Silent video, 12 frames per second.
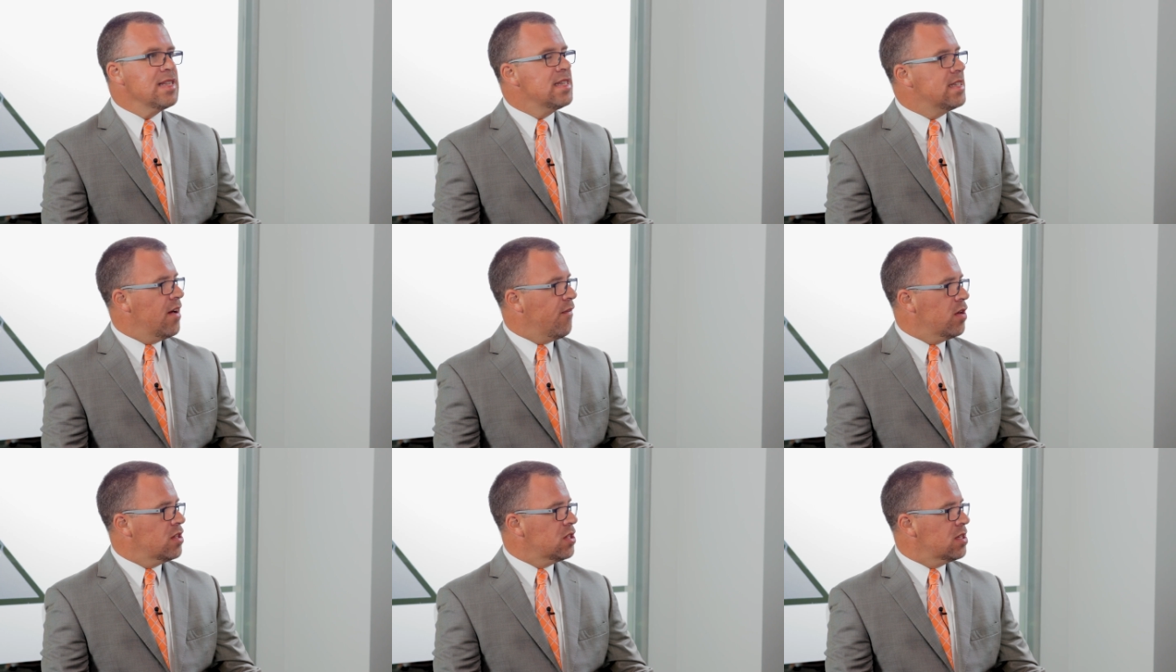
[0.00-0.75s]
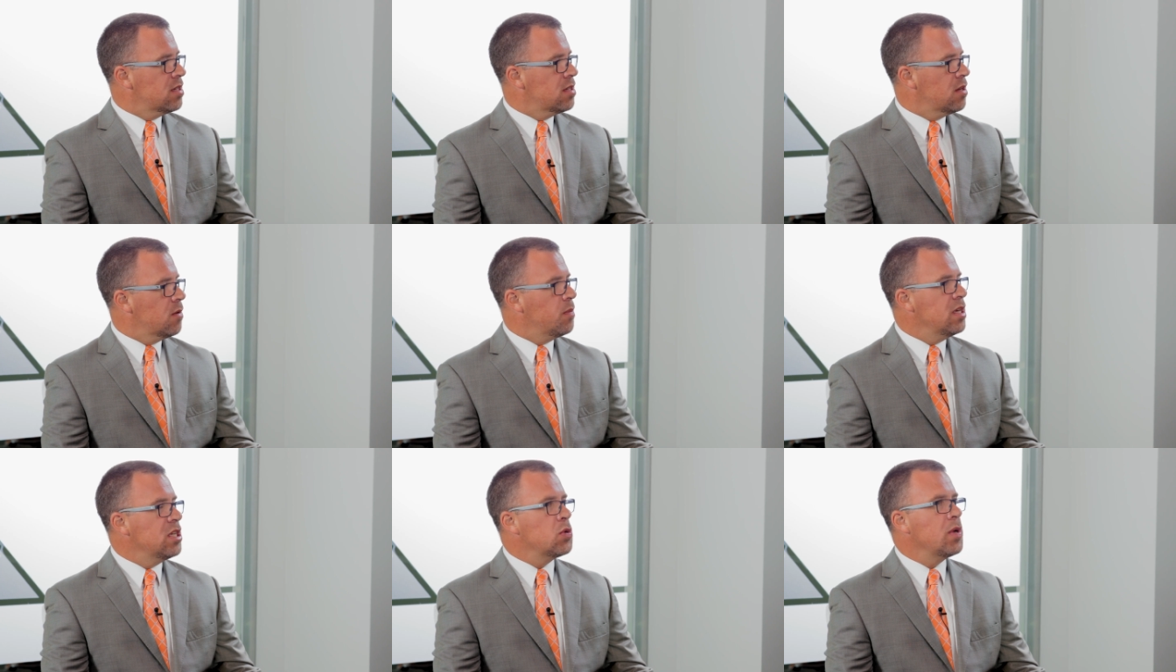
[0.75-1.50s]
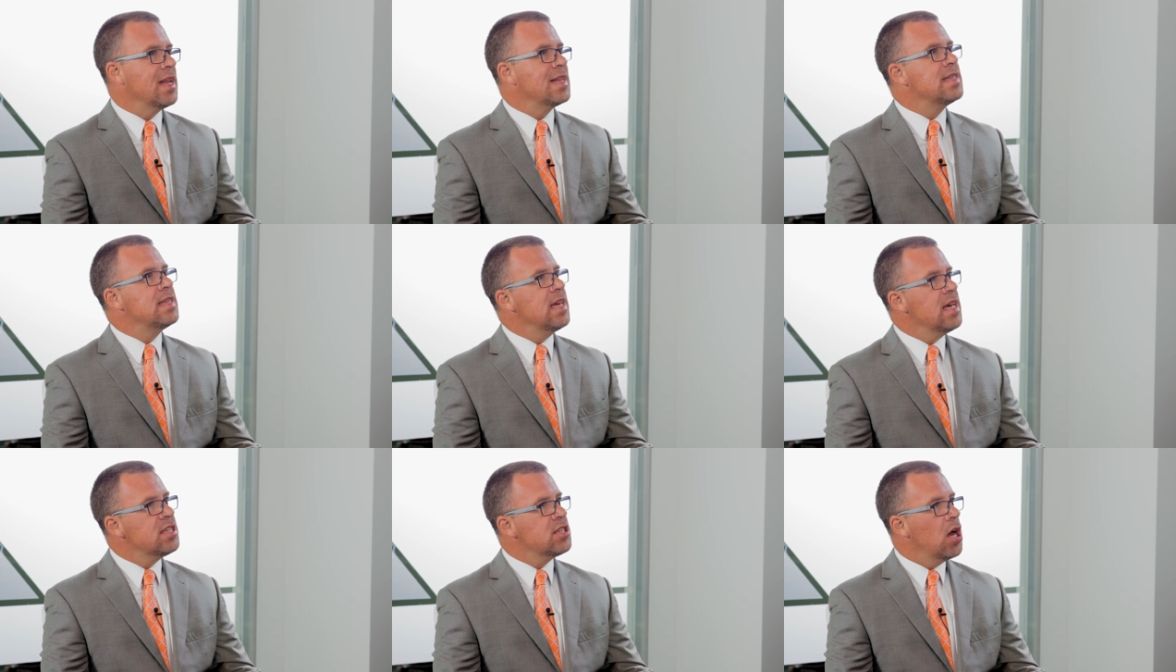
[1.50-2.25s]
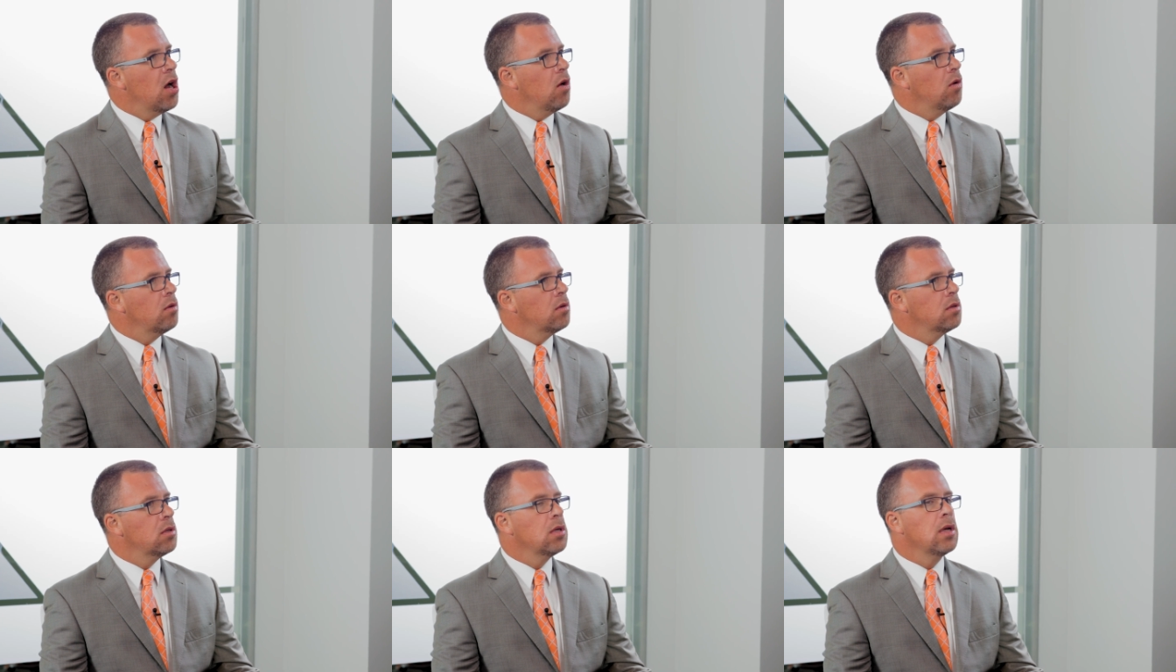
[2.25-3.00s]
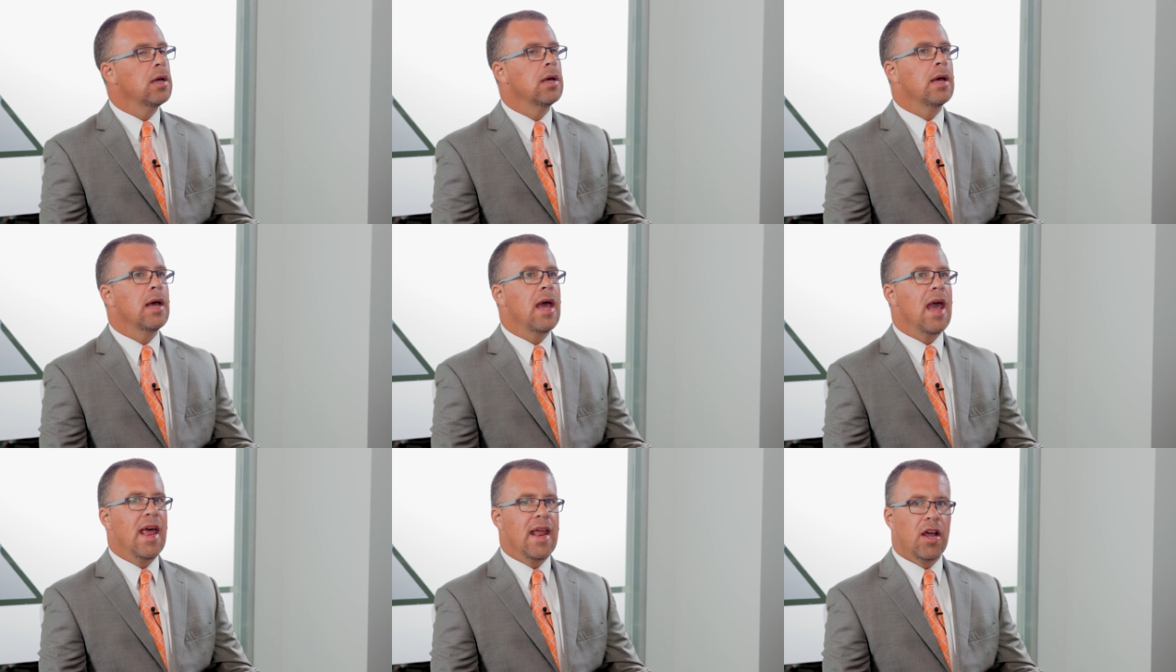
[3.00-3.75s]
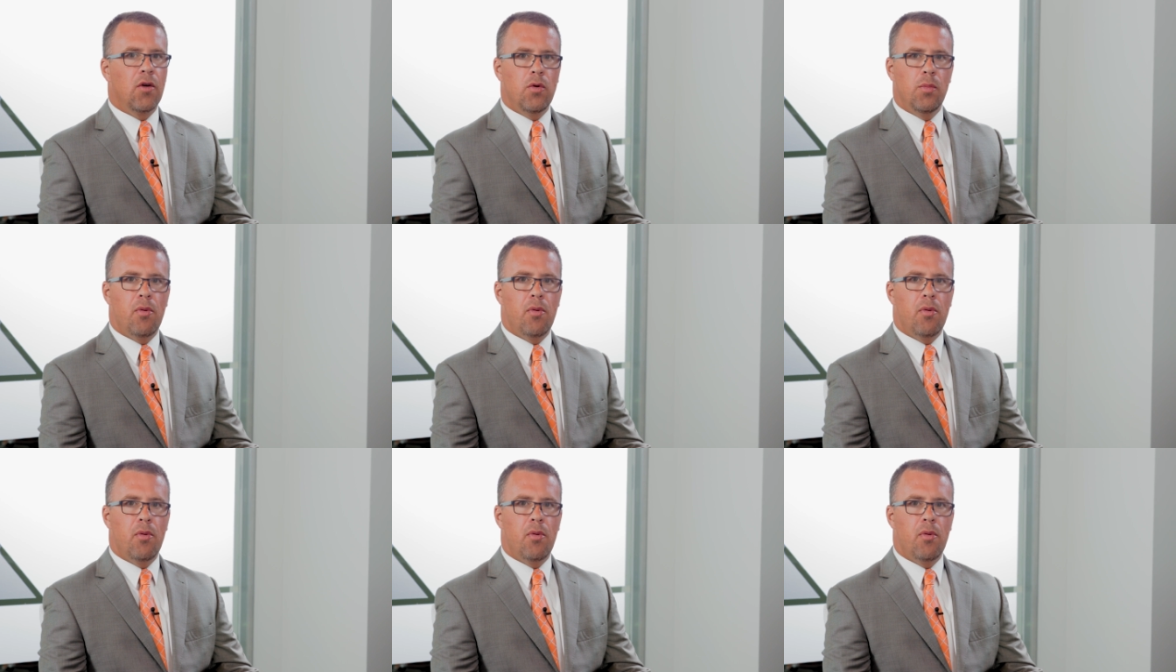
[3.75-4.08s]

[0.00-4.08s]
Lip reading: the difference between a DSO and a group